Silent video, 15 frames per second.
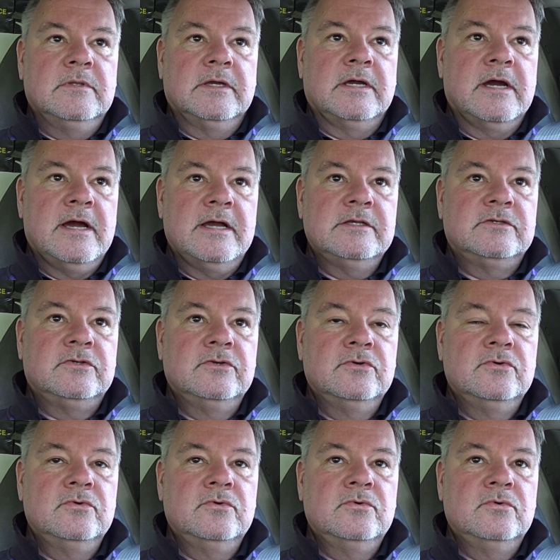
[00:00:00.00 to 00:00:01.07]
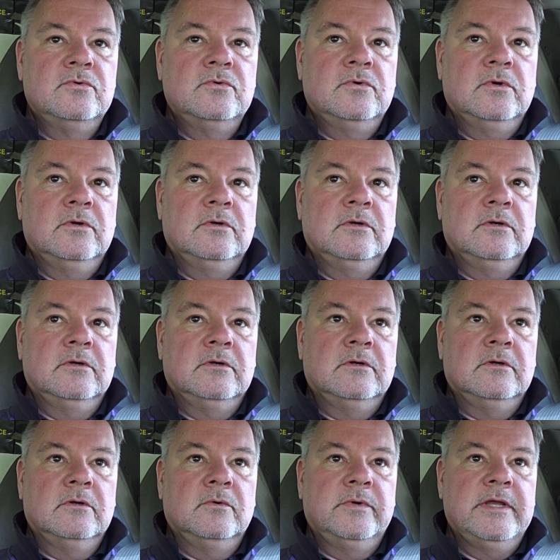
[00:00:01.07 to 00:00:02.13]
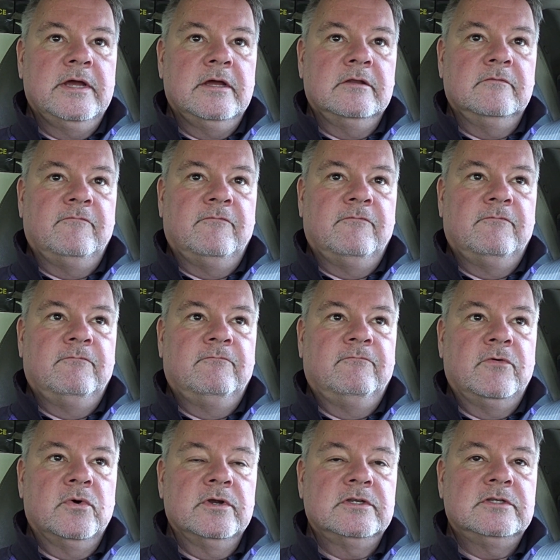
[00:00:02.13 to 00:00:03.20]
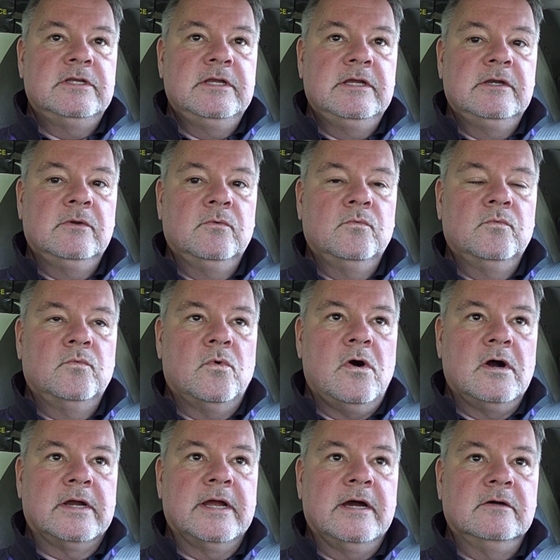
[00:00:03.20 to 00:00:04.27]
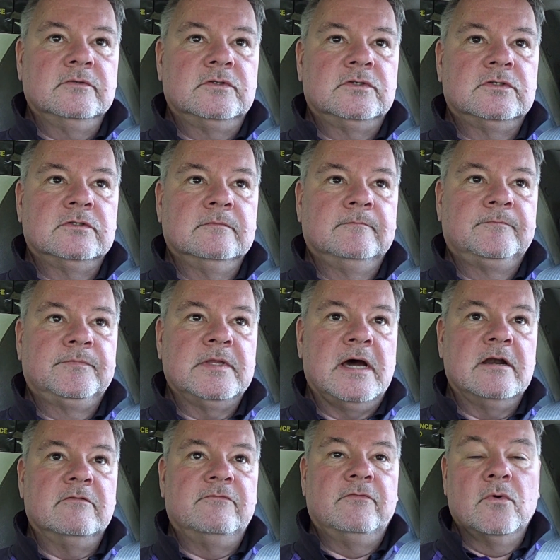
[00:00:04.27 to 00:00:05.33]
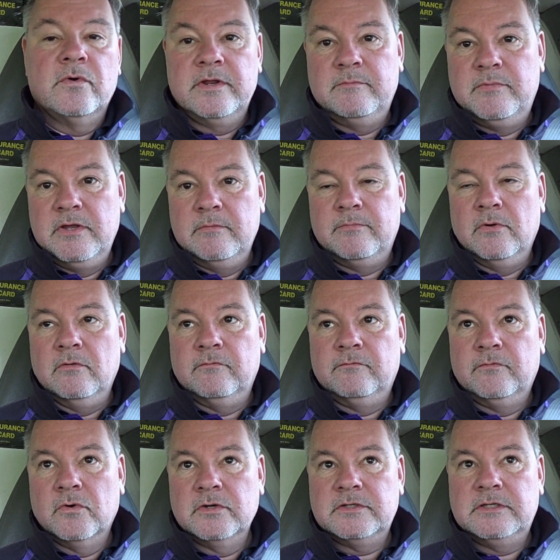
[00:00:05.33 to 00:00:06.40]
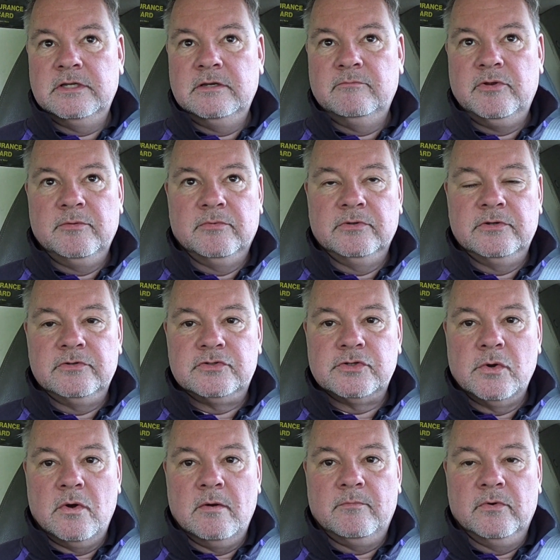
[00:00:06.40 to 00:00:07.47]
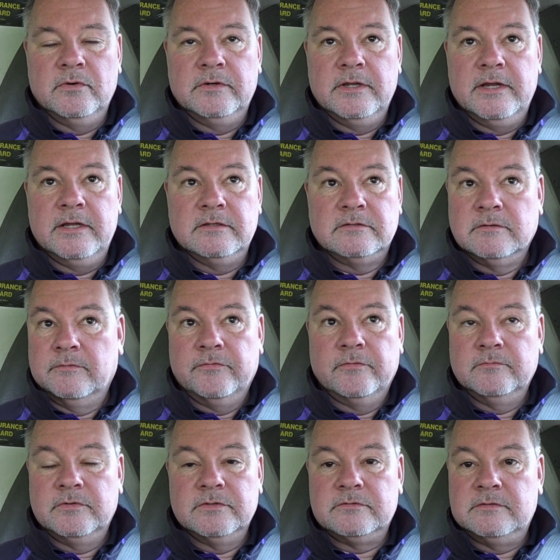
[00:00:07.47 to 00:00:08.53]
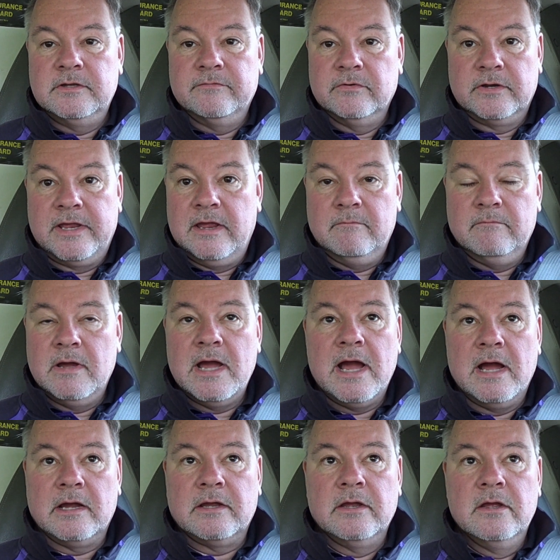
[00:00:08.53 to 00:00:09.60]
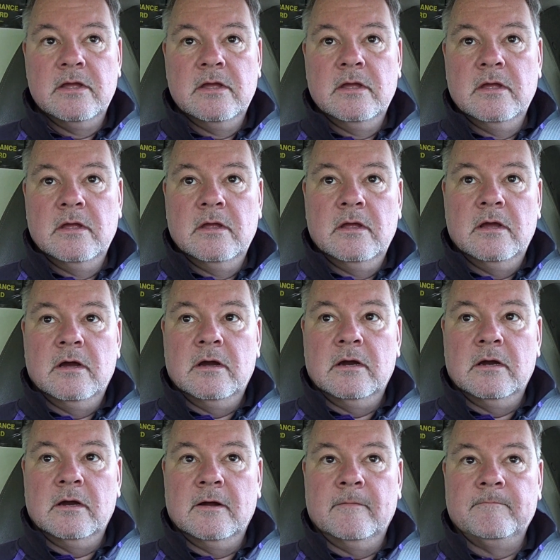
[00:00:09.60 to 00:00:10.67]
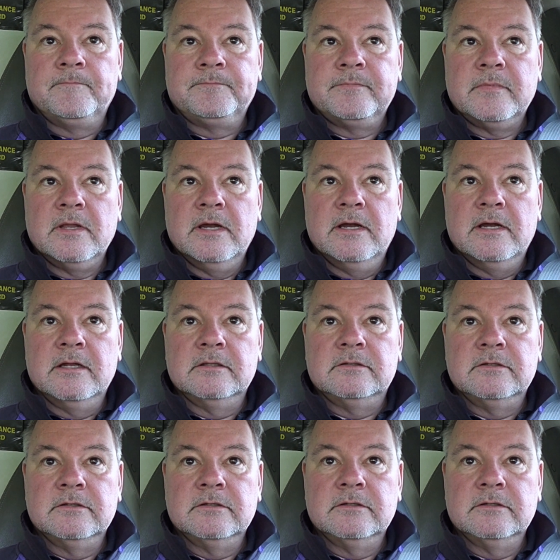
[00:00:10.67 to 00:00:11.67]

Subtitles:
guys who we had 14 walkouts out of 40 people. 14 people didn't show up one day, and some of them just never came back at